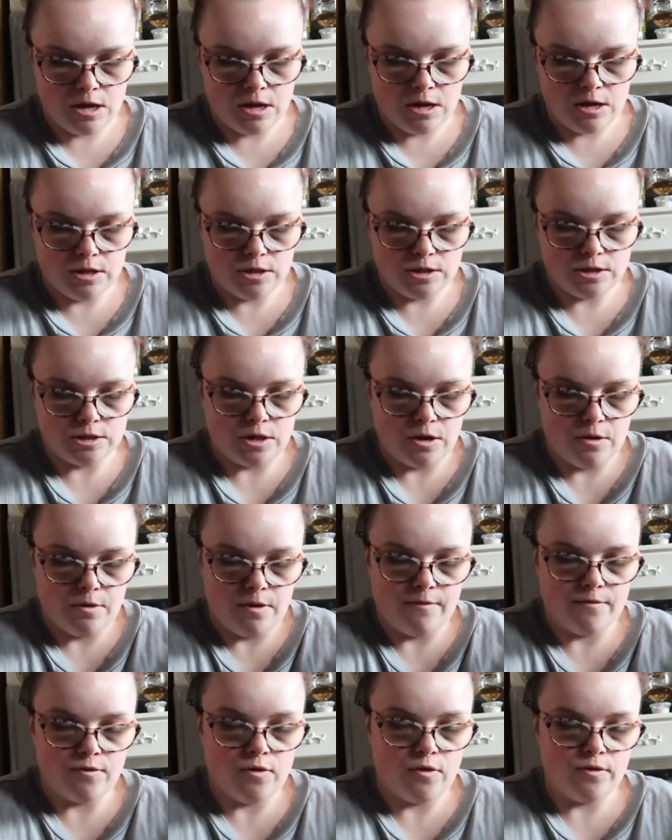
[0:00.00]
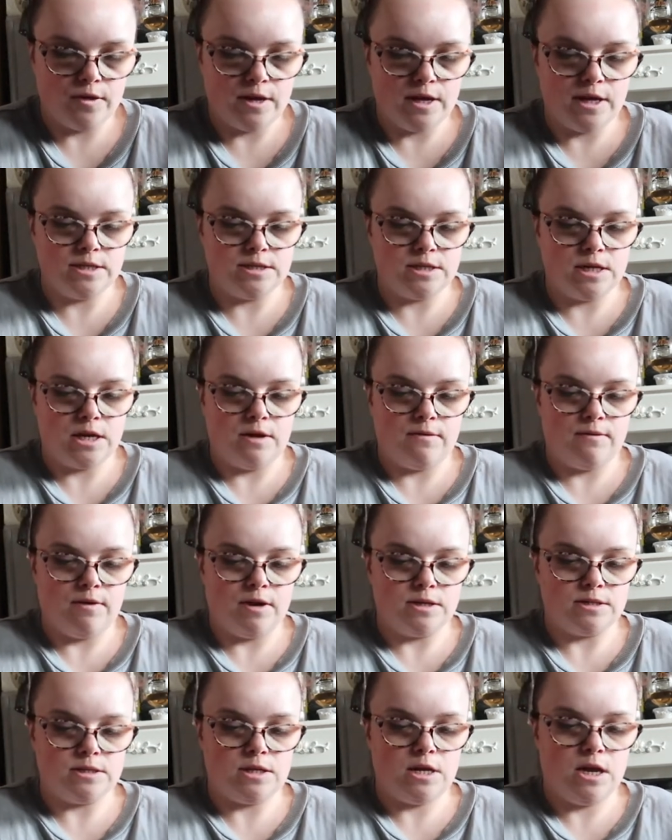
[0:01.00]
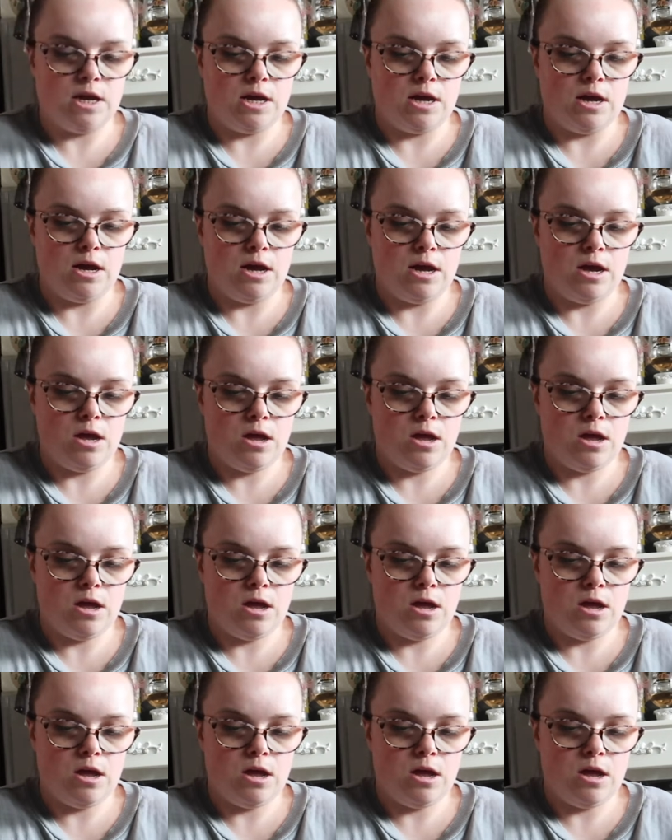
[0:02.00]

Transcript: So I've got these earrings here